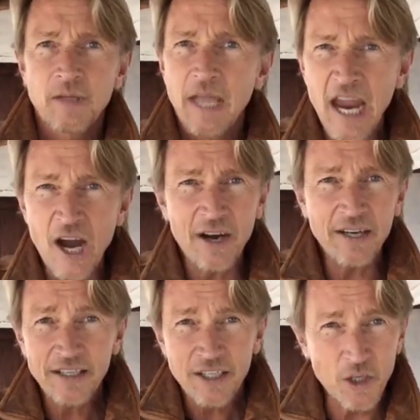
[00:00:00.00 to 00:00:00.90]

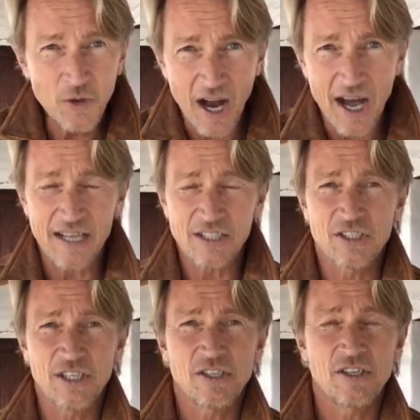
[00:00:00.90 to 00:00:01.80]
Aaron, you got it,
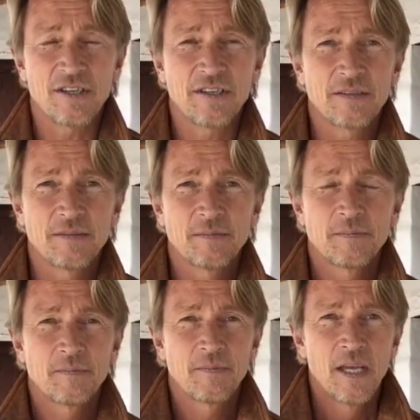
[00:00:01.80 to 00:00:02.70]
sister.
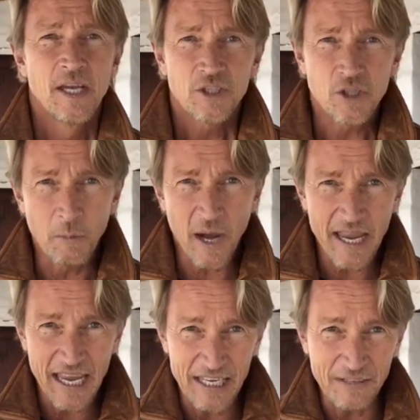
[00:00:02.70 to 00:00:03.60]
So my
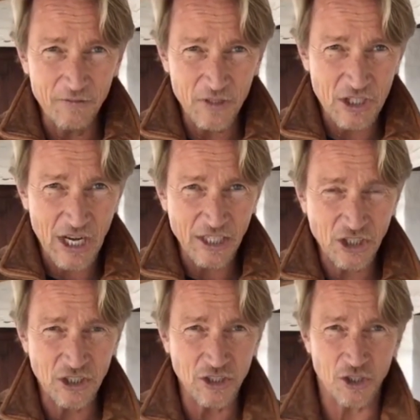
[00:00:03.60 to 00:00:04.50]

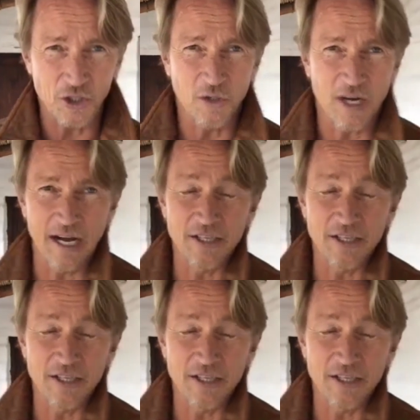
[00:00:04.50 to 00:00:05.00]
invitation to you guys,